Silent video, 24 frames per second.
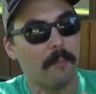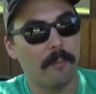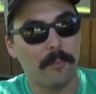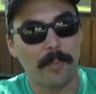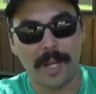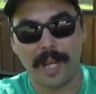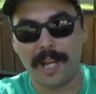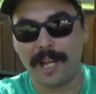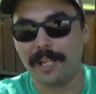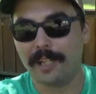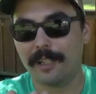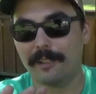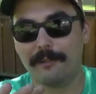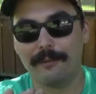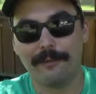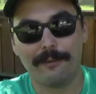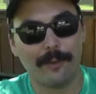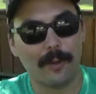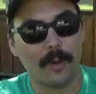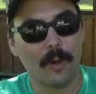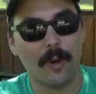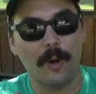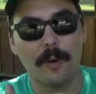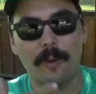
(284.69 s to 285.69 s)
Back and
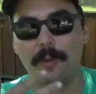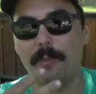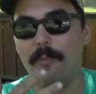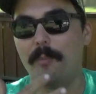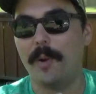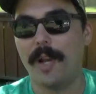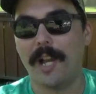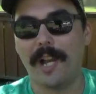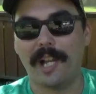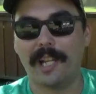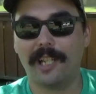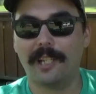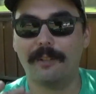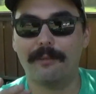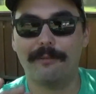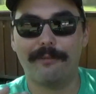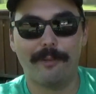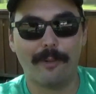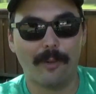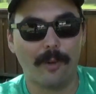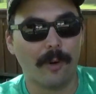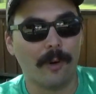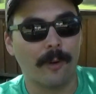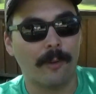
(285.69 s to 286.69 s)
forth, back and
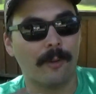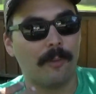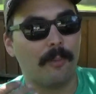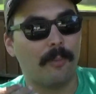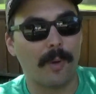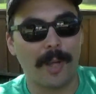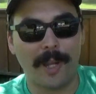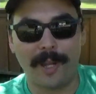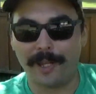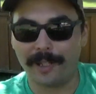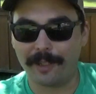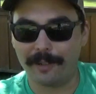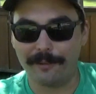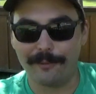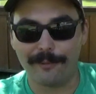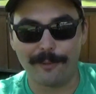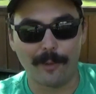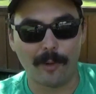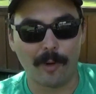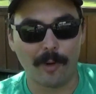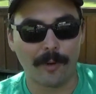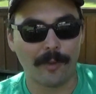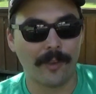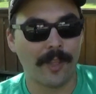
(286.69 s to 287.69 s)
forth, back and
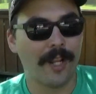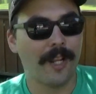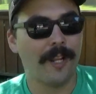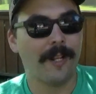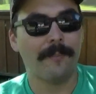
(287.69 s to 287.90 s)
forth.